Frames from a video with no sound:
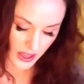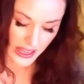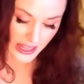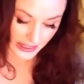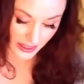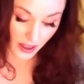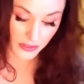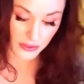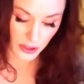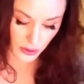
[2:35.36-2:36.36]
He
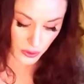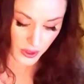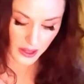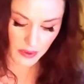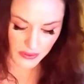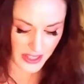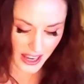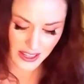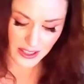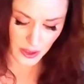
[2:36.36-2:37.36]
loved to dream of
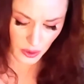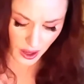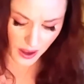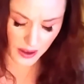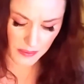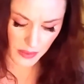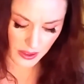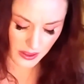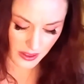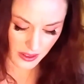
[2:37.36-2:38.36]
days to come,
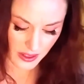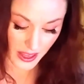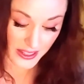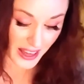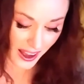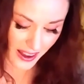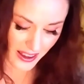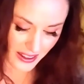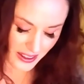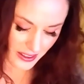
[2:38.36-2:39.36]
and
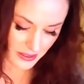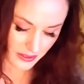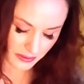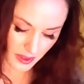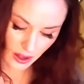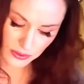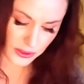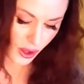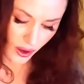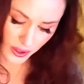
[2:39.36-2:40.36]
I of
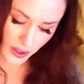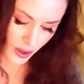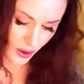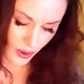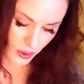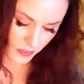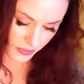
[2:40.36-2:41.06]
long ago.